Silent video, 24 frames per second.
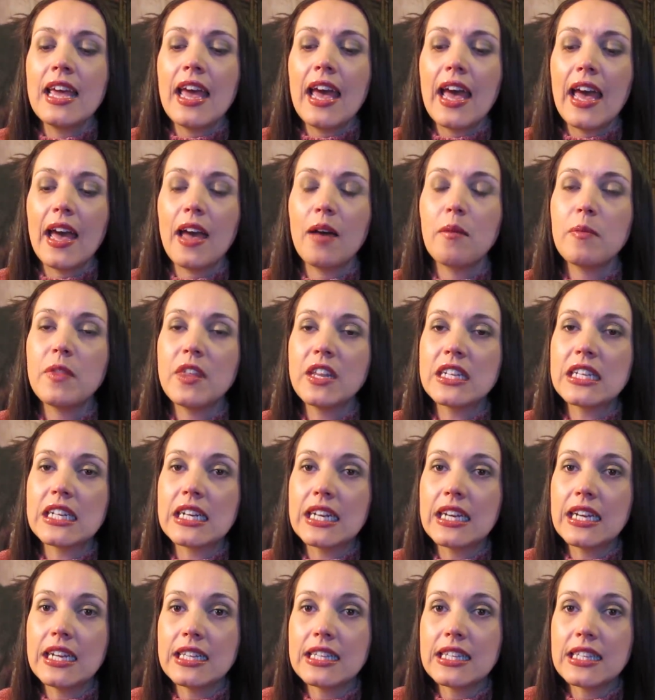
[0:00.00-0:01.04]
The
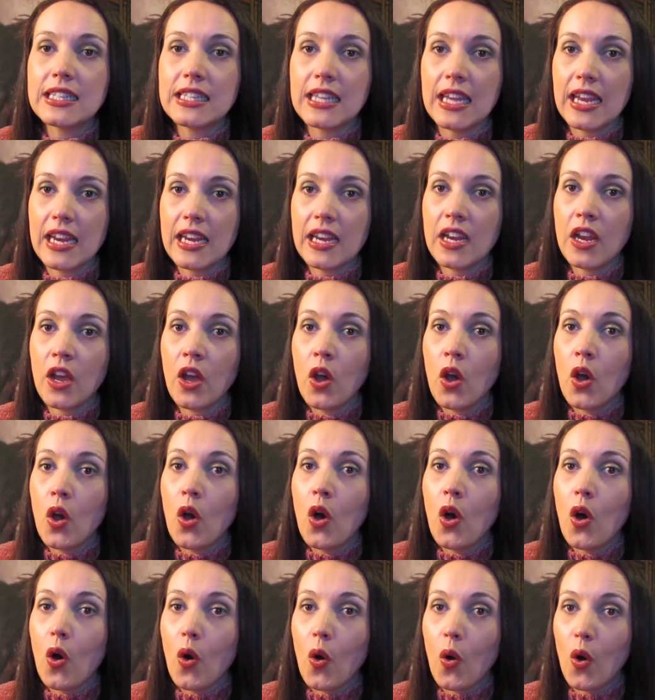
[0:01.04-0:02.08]
deleted scene
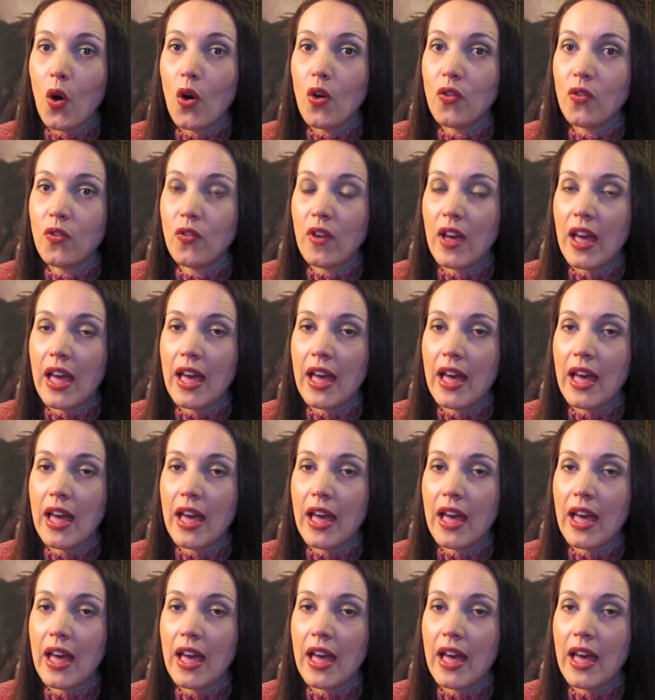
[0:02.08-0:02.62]
of